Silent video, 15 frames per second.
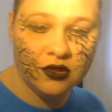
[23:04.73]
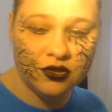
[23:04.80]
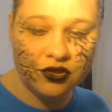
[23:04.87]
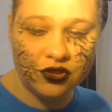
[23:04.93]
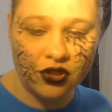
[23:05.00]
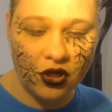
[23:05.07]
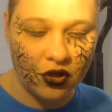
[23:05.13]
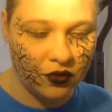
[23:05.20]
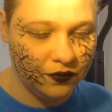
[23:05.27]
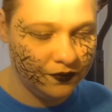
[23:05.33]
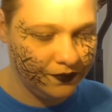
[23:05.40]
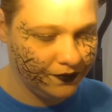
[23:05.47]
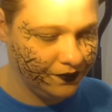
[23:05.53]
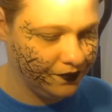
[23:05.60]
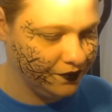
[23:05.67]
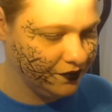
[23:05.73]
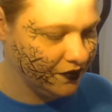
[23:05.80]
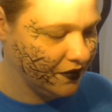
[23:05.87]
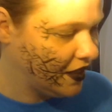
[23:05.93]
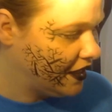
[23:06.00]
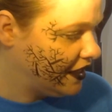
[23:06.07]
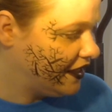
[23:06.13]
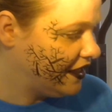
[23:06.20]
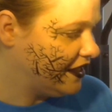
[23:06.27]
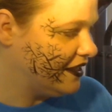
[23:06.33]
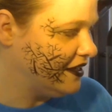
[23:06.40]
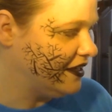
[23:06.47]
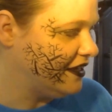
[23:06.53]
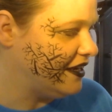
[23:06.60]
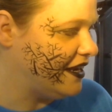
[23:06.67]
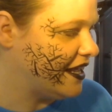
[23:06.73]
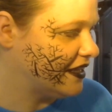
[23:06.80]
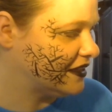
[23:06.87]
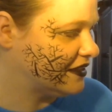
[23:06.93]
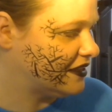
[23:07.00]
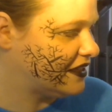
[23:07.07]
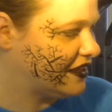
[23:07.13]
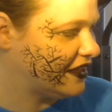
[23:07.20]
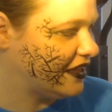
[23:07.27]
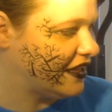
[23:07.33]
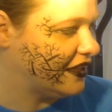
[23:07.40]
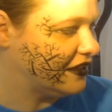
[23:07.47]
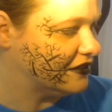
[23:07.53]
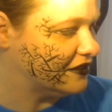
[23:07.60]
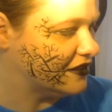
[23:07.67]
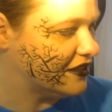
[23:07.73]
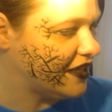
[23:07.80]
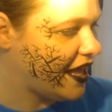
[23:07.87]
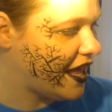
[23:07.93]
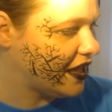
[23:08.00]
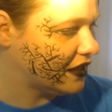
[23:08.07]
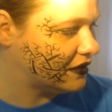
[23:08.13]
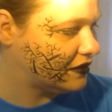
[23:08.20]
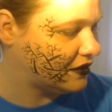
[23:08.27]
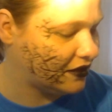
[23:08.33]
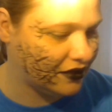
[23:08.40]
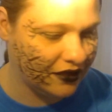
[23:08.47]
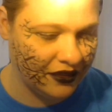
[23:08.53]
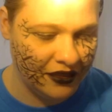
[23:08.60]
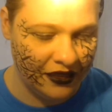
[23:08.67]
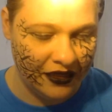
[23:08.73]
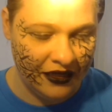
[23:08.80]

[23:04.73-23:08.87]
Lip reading: So, next things next.